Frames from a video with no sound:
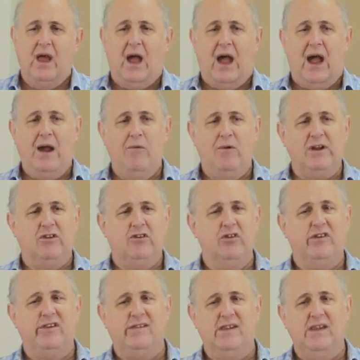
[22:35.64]
I want
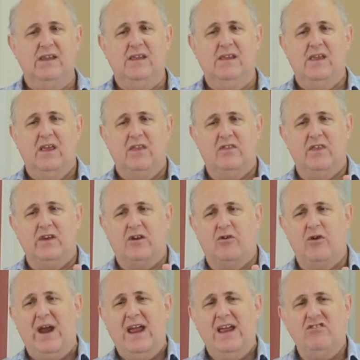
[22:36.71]
to see the
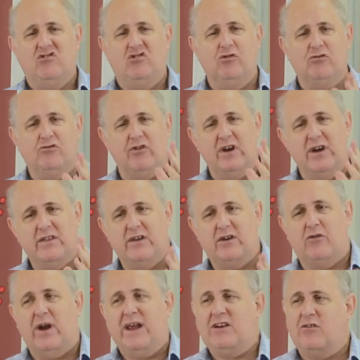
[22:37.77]
grandchildren and the
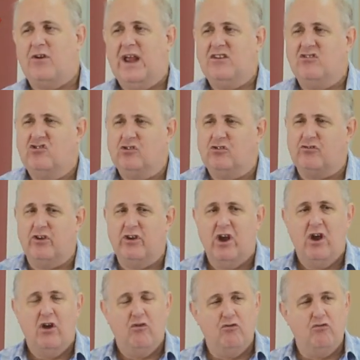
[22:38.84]
great-grandchildren
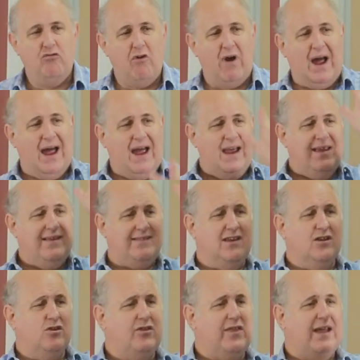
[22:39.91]
rise
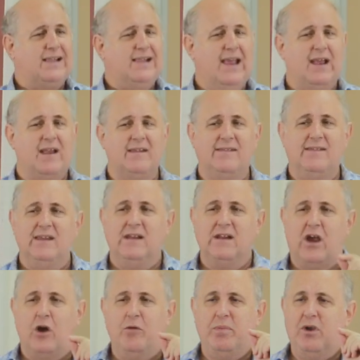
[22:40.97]
into that legacy and
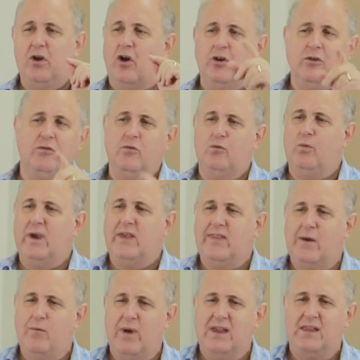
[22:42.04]
go beyond where
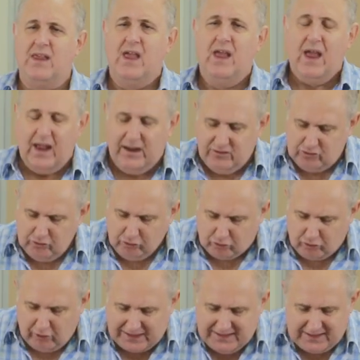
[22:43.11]
they went and do
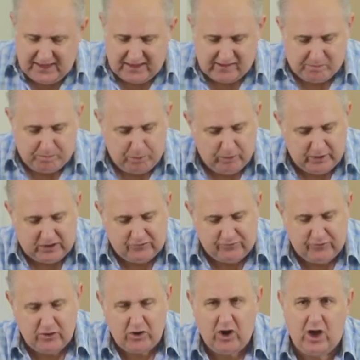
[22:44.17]
great exploits
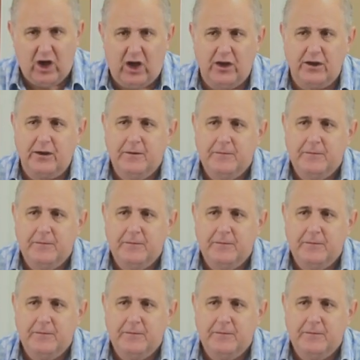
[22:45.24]
for God.